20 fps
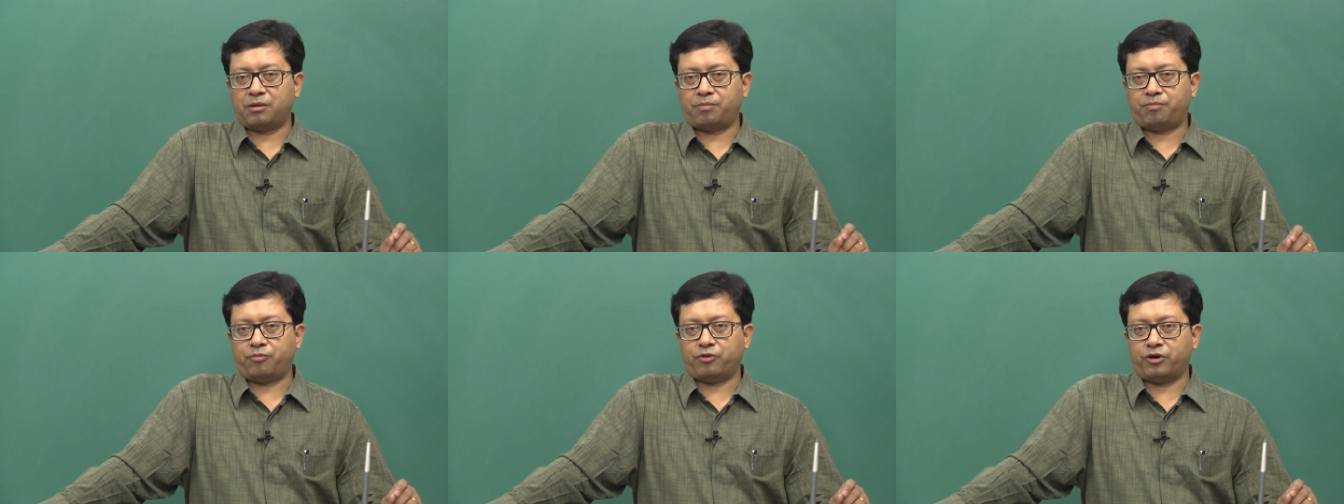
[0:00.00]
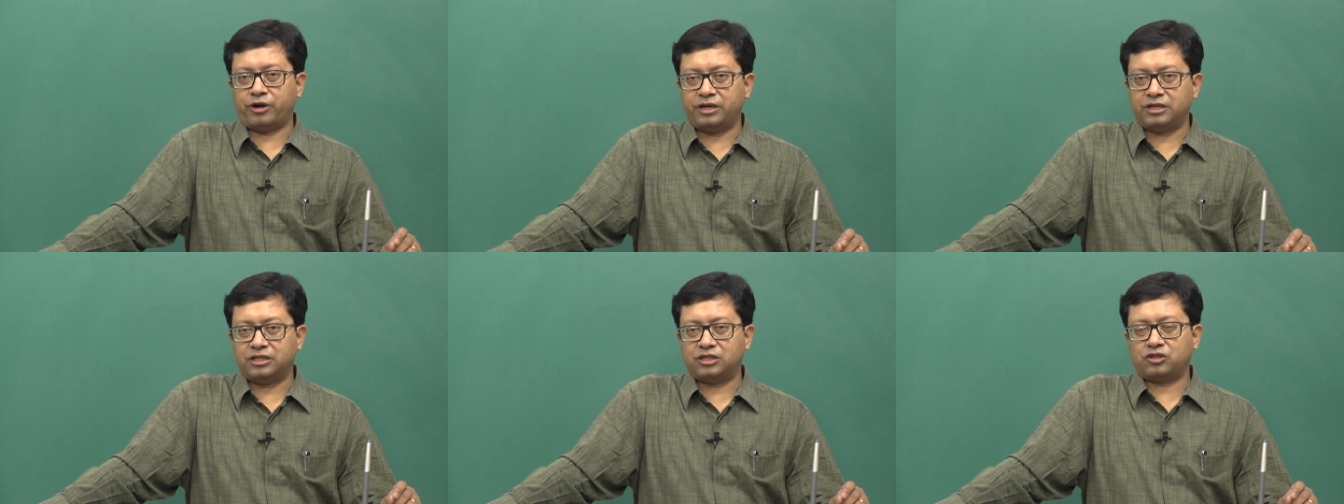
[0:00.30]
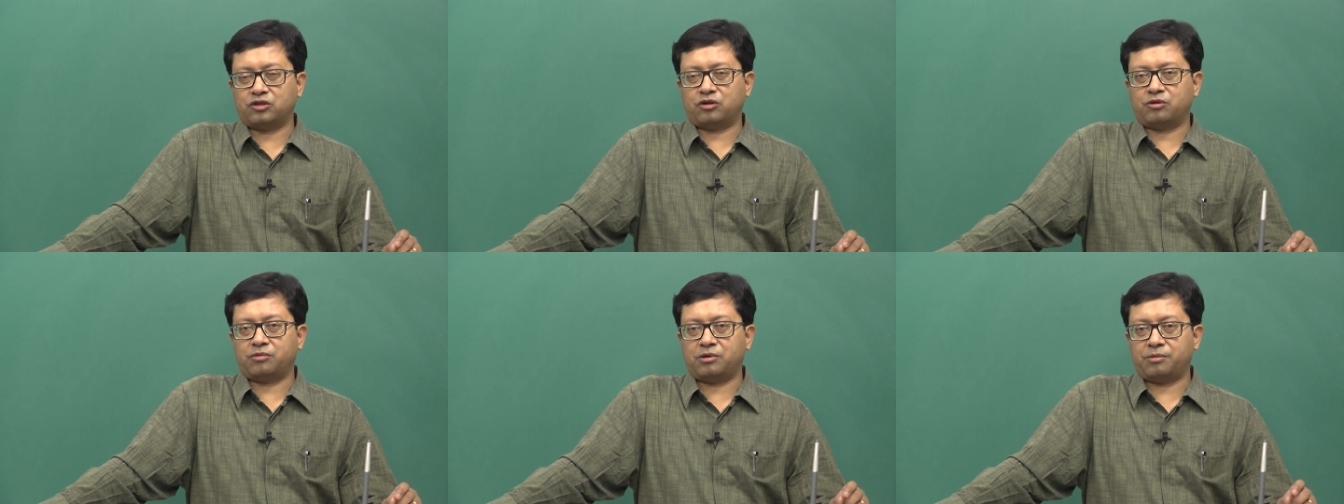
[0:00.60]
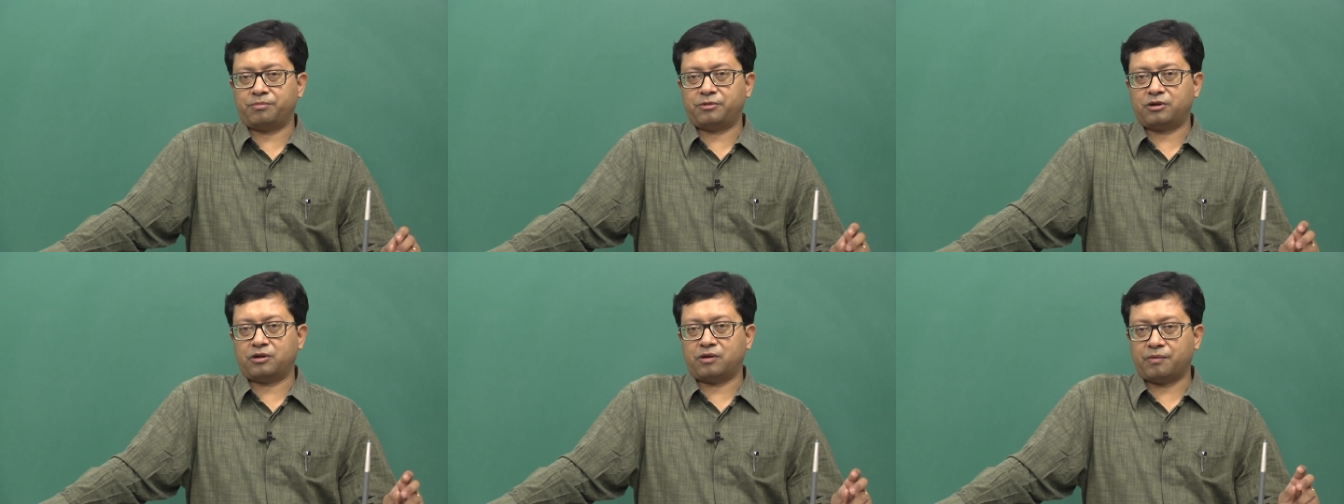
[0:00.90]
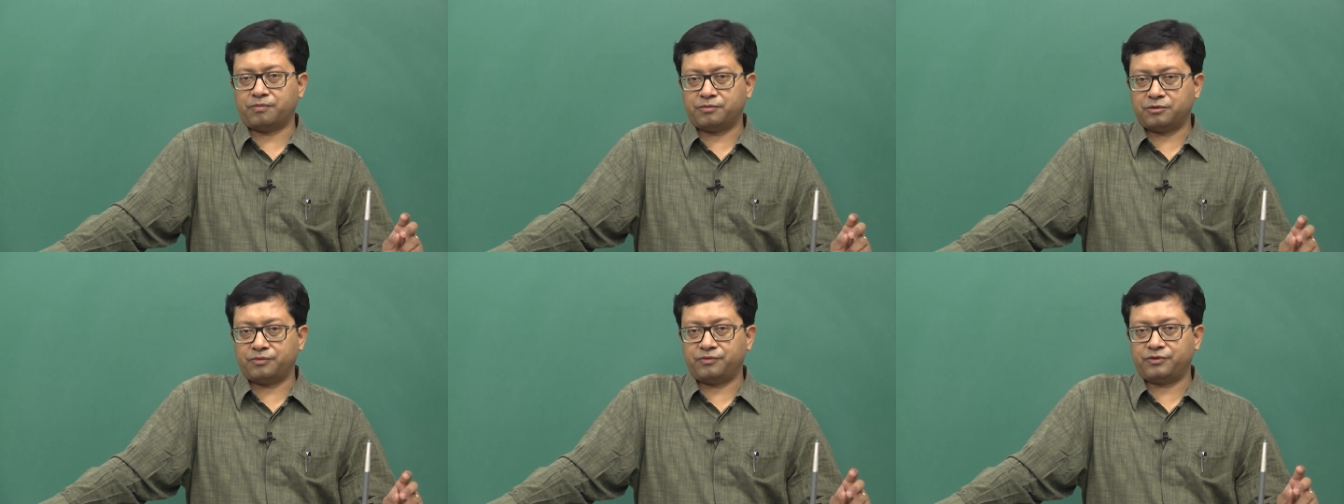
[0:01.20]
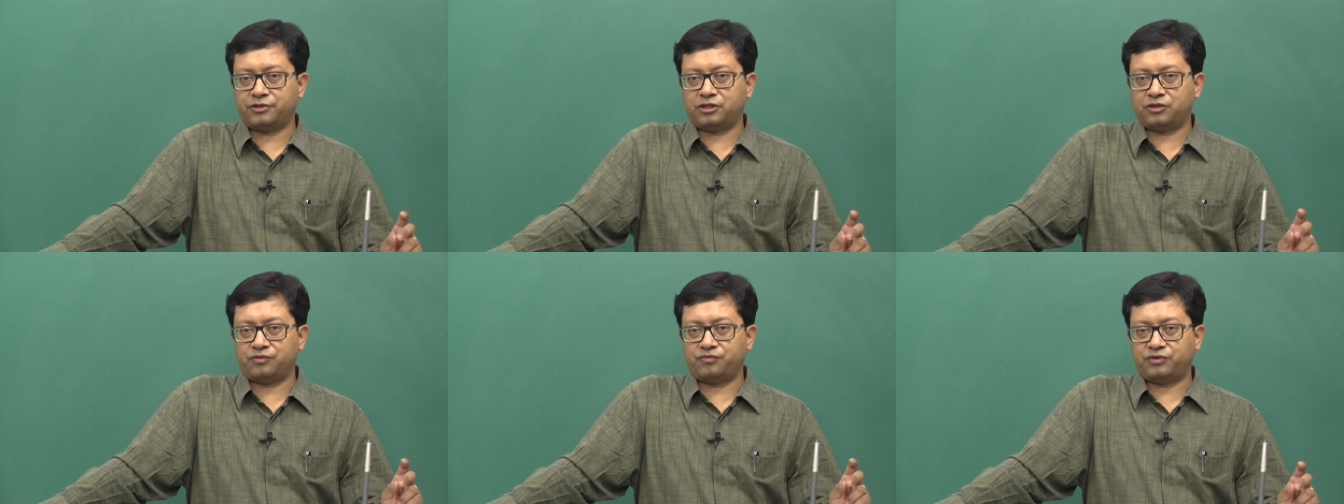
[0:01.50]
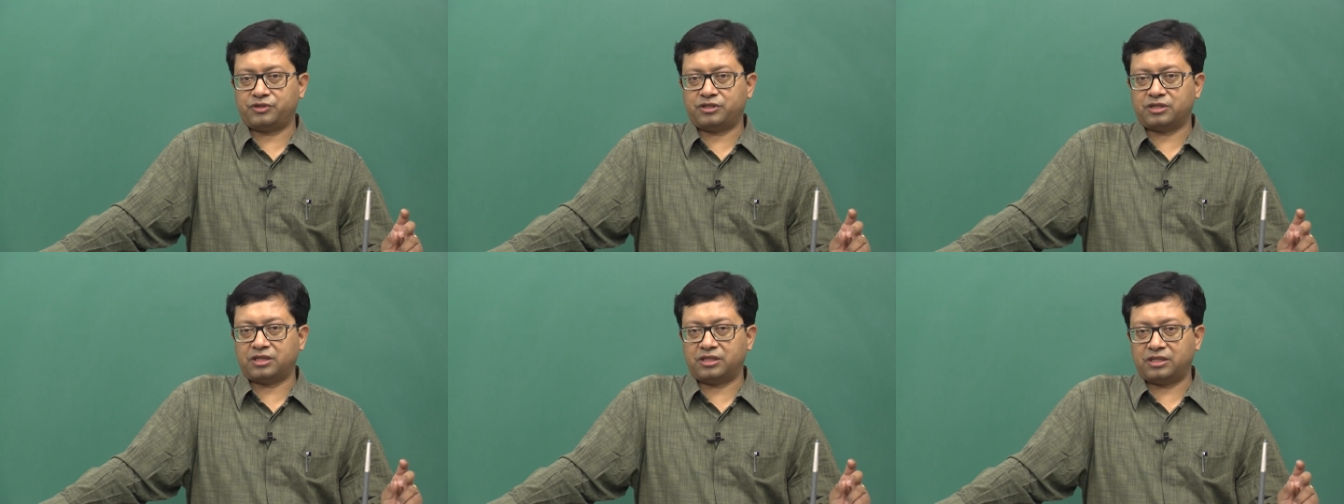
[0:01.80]
of points or number of observations
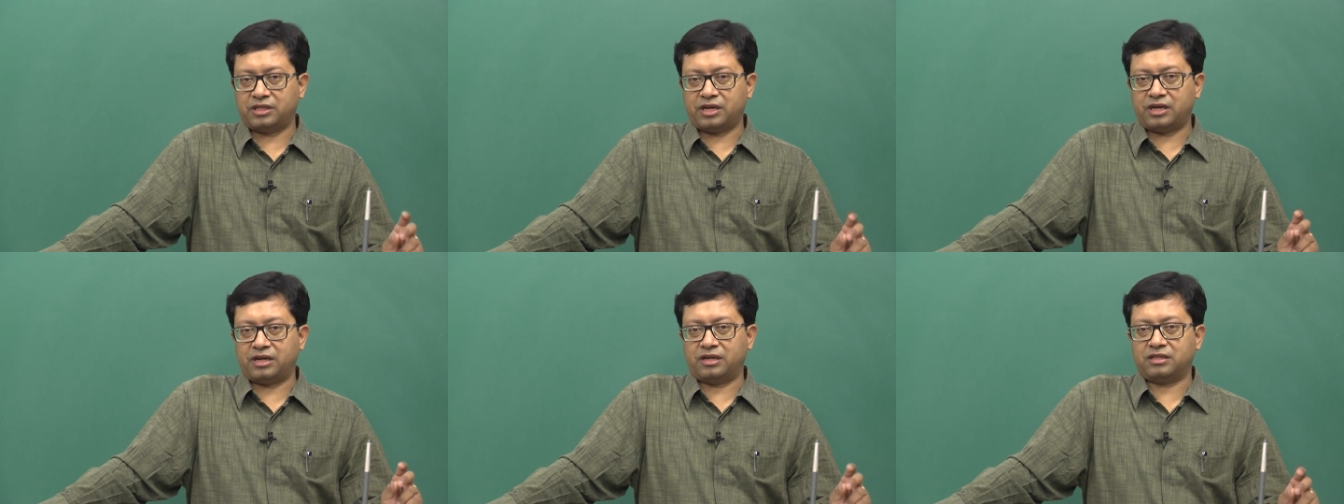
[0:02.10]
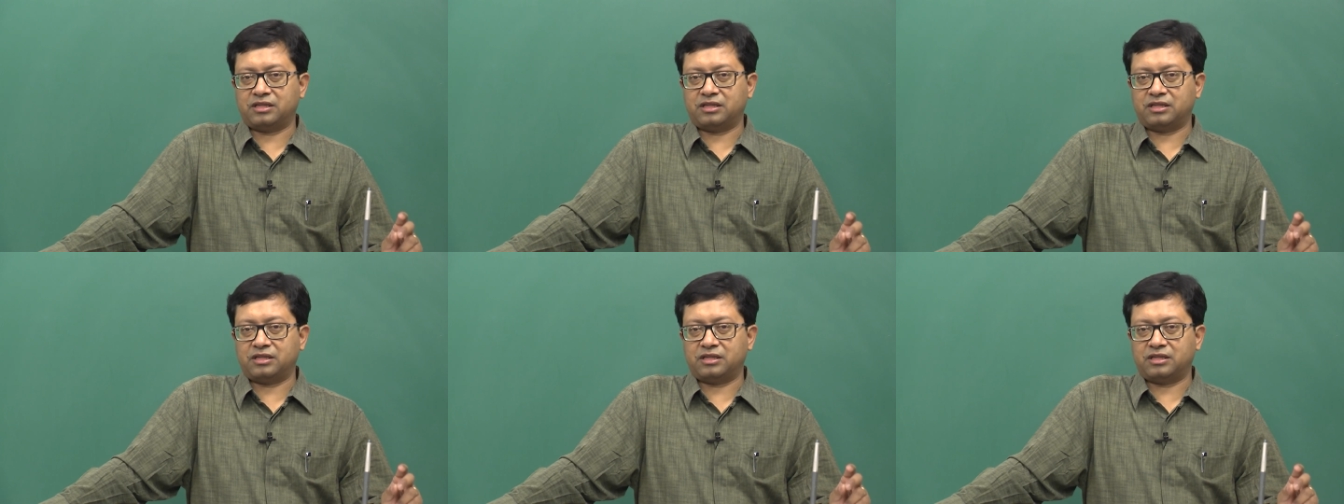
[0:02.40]
which are there